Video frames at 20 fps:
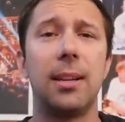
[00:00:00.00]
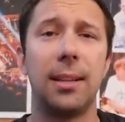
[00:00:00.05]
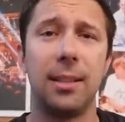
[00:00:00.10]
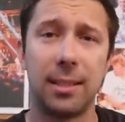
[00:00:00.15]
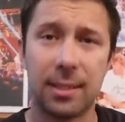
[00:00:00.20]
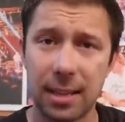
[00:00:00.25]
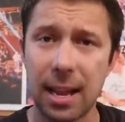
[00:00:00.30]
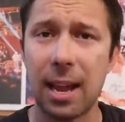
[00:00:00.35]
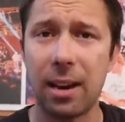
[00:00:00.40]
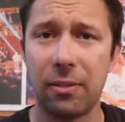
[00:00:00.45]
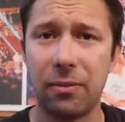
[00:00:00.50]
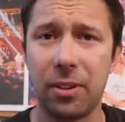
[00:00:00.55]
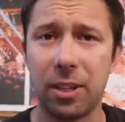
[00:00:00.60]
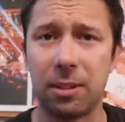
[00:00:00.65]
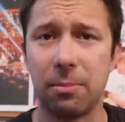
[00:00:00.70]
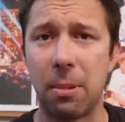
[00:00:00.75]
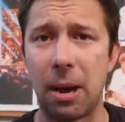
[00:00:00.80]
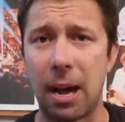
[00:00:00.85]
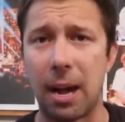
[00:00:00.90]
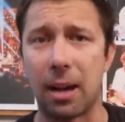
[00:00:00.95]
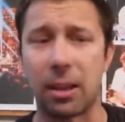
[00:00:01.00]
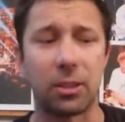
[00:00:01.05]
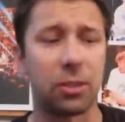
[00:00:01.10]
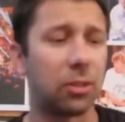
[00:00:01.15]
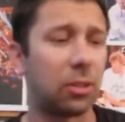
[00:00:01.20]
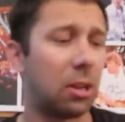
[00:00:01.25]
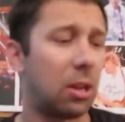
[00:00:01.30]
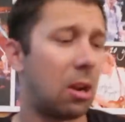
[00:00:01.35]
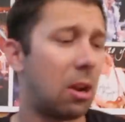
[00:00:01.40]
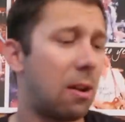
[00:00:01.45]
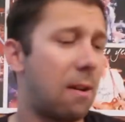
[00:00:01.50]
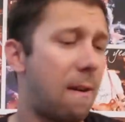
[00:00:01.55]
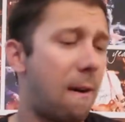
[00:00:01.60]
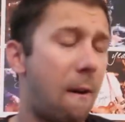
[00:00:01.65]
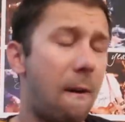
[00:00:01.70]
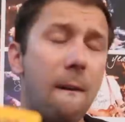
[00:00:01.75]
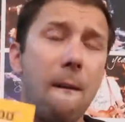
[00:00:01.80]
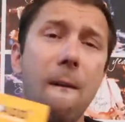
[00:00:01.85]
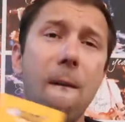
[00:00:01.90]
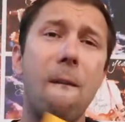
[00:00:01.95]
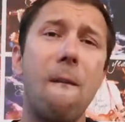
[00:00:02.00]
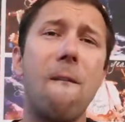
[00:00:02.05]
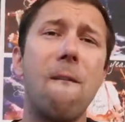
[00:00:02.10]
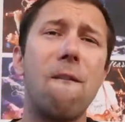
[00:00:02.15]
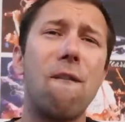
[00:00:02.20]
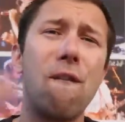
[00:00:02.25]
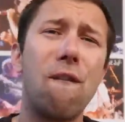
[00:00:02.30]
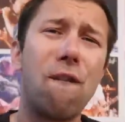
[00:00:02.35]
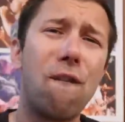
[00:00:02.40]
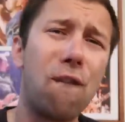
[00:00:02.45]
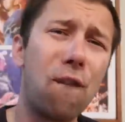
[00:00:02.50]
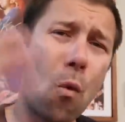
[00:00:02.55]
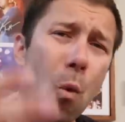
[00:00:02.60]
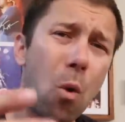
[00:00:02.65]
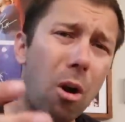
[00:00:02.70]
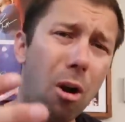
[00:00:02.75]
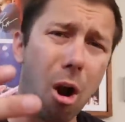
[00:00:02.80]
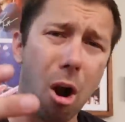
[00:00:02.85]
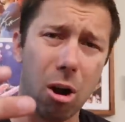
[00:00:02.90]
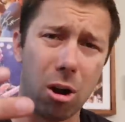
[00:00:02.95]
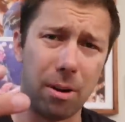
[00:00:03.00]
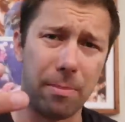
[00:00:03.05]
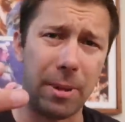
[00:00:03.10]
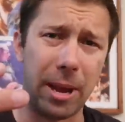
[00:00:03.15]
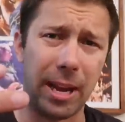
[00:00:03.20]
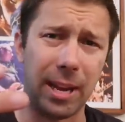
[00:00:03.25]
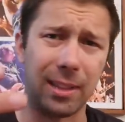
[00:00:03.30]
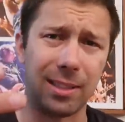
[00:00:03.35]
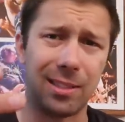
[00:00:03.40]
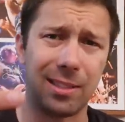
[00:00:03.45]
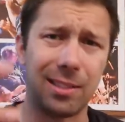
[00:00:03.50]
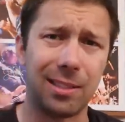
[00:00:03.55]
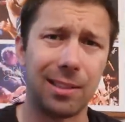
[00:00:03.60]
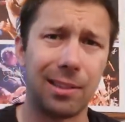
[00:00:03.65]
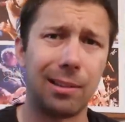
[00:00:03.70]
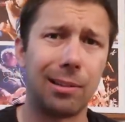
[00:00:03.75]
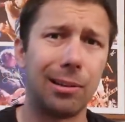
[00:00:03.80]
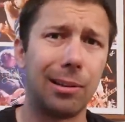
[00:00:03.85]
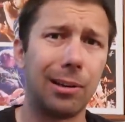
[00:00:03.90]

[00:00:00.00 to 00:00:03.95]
Inside of this box, four hard baits,